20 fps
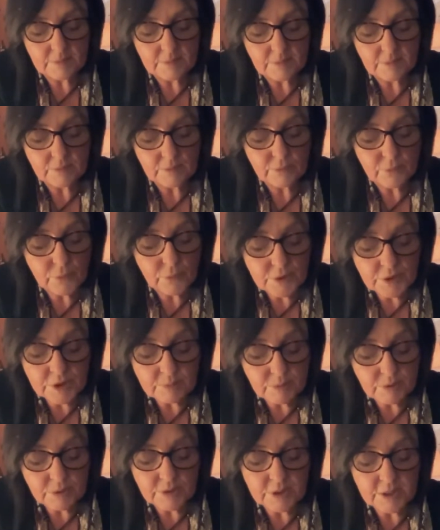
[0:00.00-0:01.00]
40
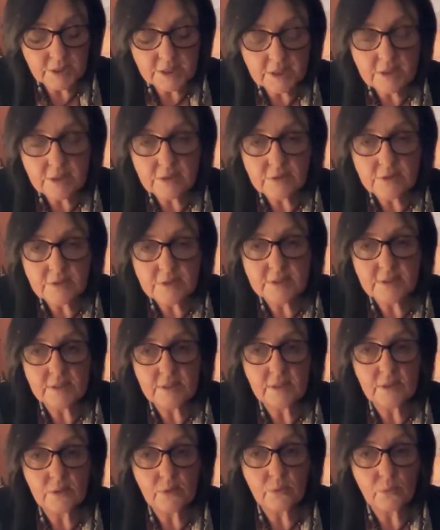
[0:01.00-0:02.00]
more years
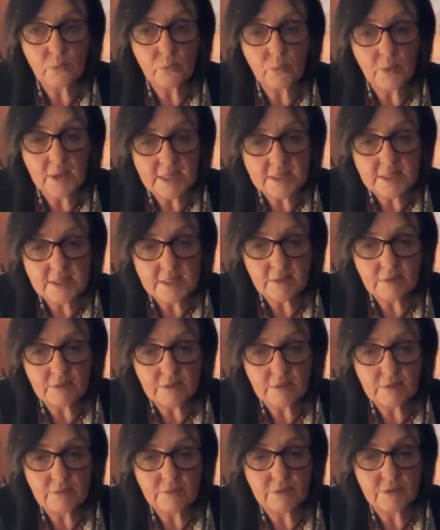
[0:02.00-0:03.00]
waiting
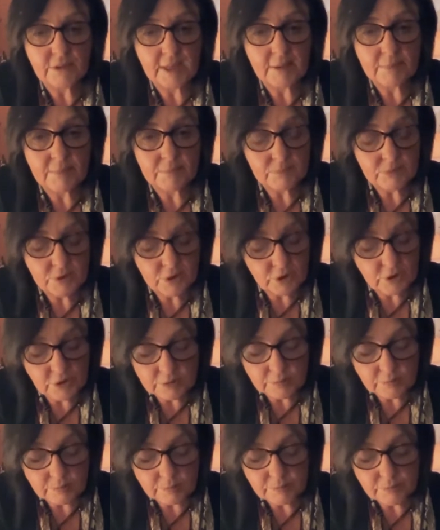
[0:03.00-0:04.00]
for them to
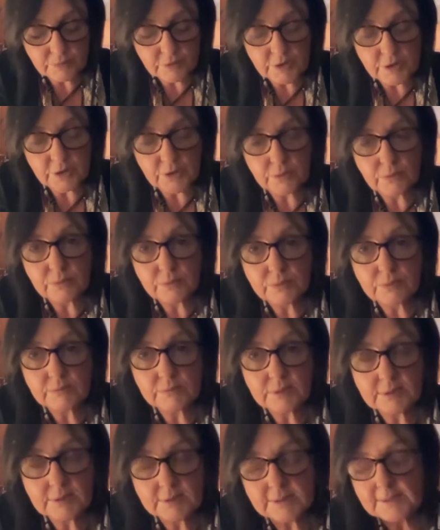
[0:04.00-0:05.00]
come for you.
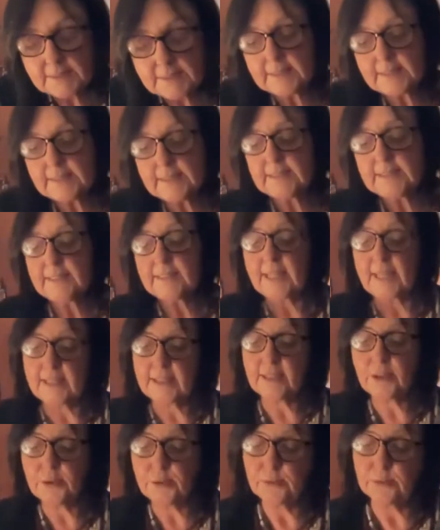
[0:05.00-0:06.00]

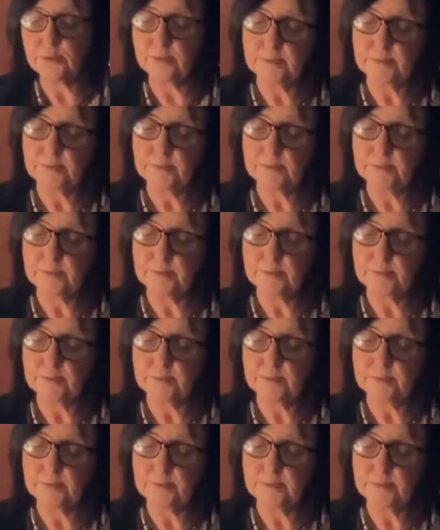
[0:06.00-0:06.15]
Thank you.